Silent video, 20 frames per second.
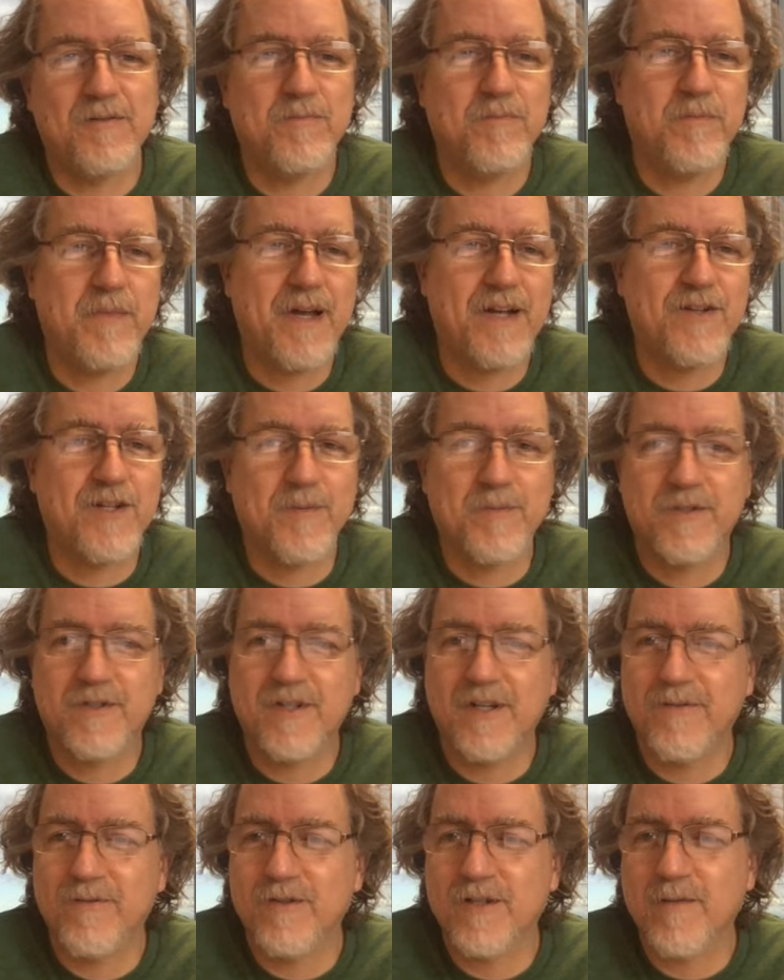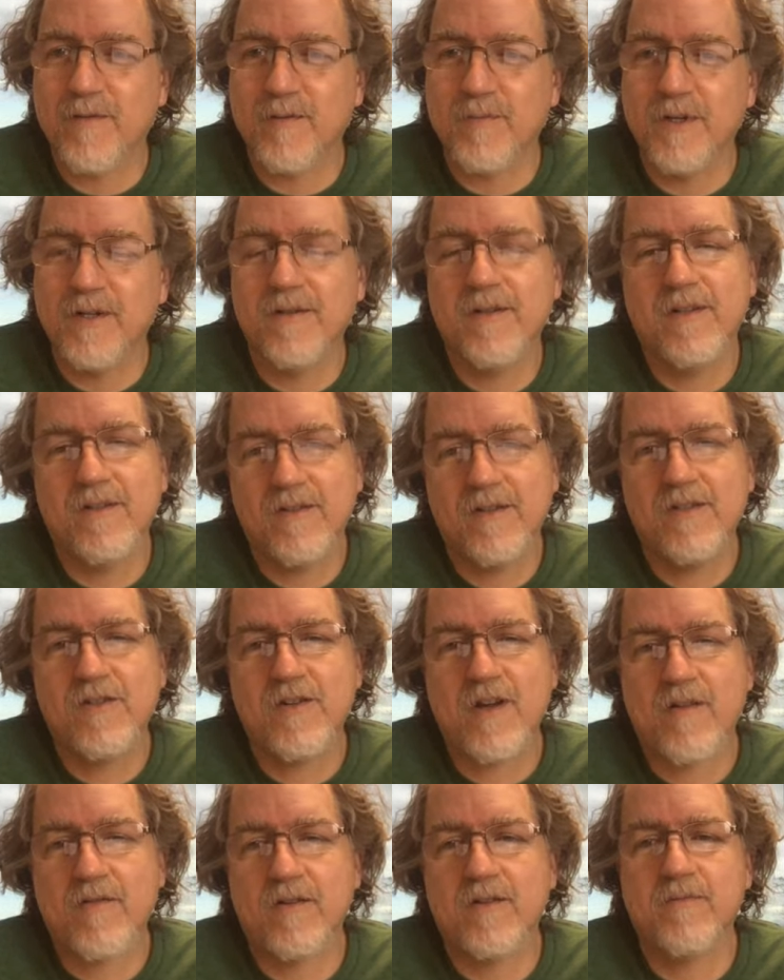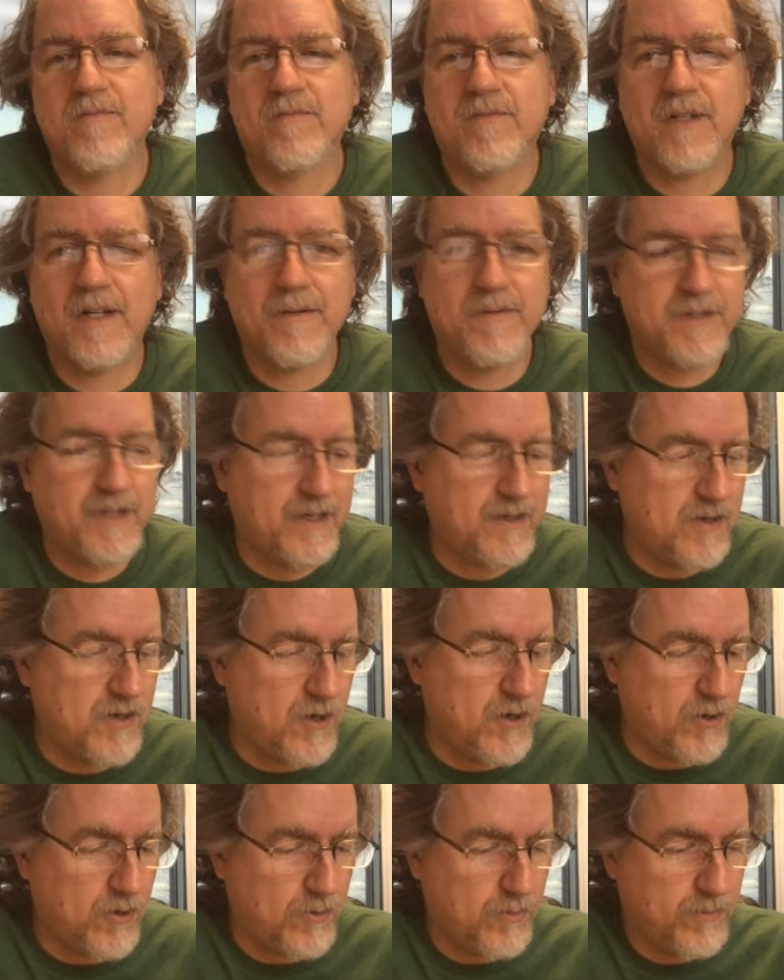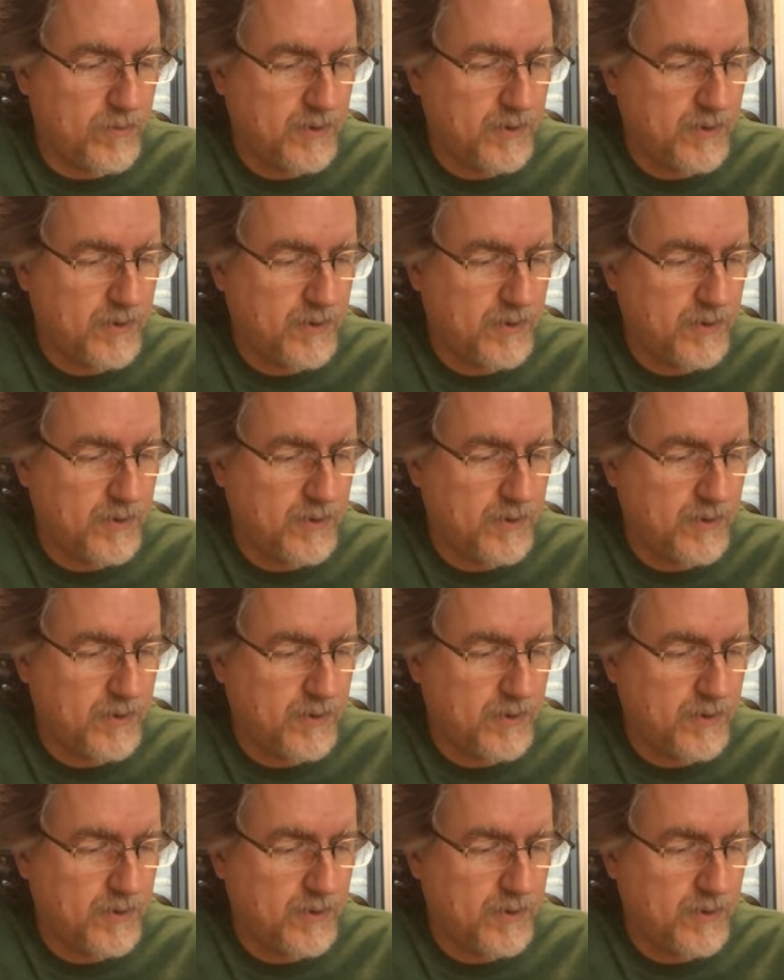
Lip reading: match up stuff or something. But in general, I'd say no.